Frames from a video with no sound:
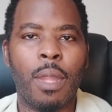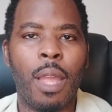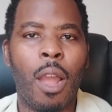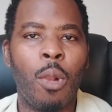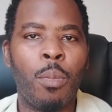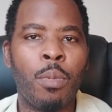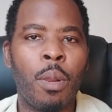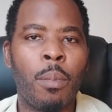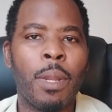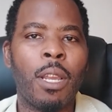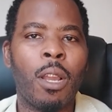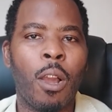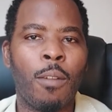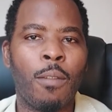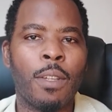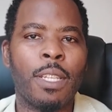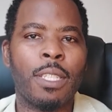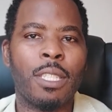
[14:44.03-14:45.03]
I'll probably
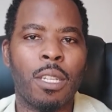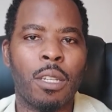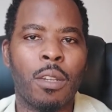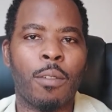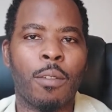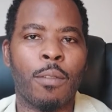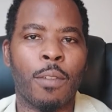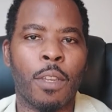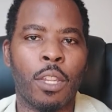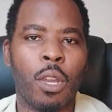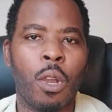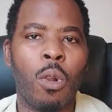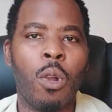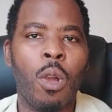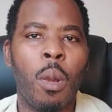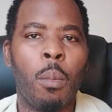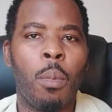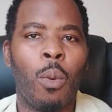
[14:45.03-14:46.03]
cover this in another
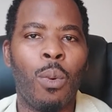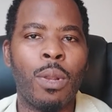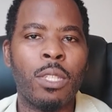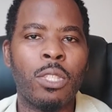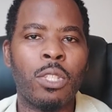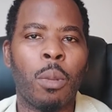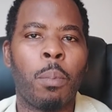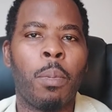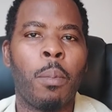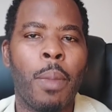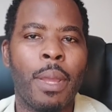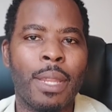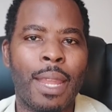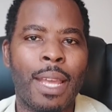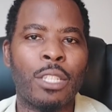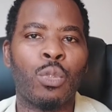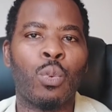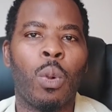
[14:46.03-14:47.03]
video, but one
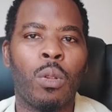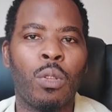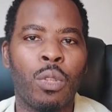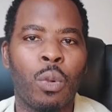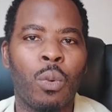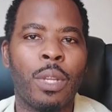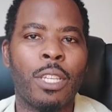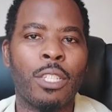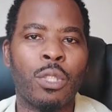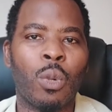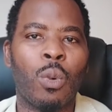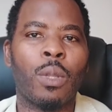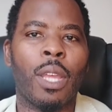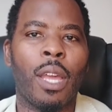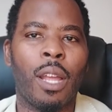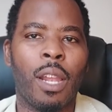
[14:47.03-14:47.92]
supplement that's well known is called